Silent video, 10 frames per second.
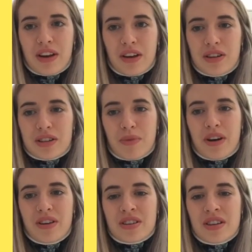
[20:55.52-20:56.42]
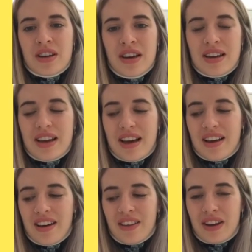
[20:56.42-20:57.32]
you're feeling uninspired
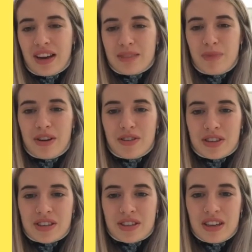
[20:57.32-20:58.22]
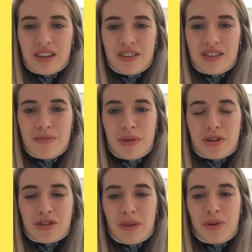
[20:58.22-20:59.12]
yeah I feel like it's better just to
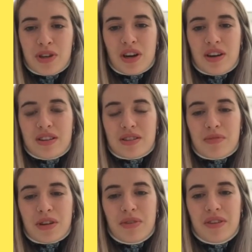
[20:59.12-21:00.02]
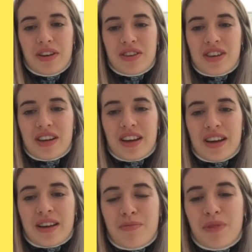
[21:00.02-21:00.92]
maybe try push on and something will eventually
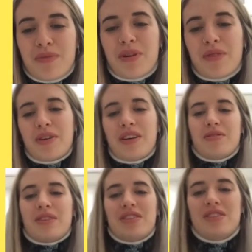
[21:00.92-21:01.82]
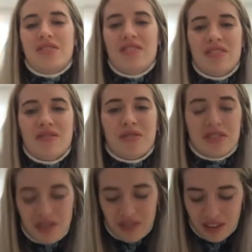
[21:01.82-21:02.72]
click but what about you what do you
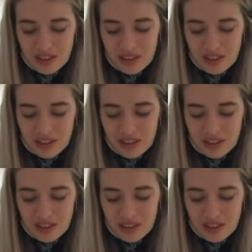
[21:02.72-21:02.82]
what do you